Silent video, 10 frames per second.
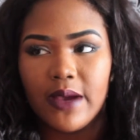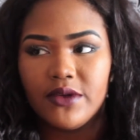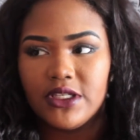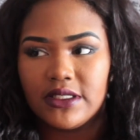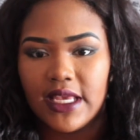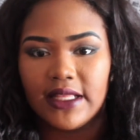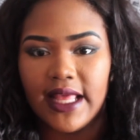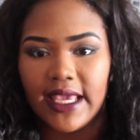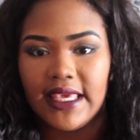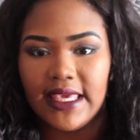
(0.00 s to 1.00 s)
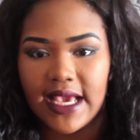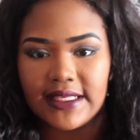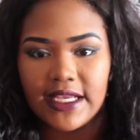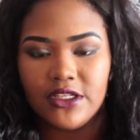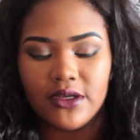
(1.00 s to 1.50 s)
I would just say, like,
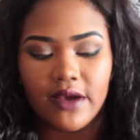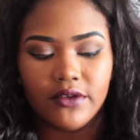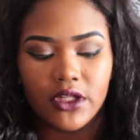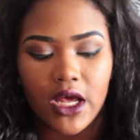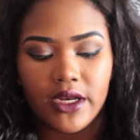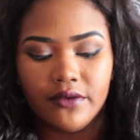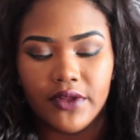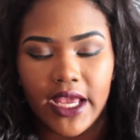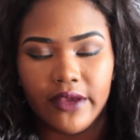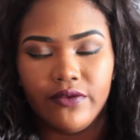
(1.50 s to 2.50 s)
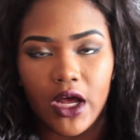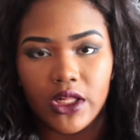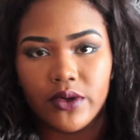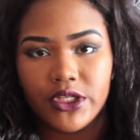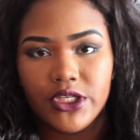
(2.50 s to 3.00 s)
yes, I do have a lot of, like,
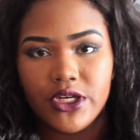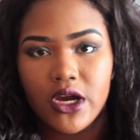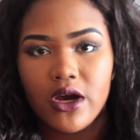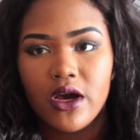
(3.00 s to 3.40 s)
followers, you know.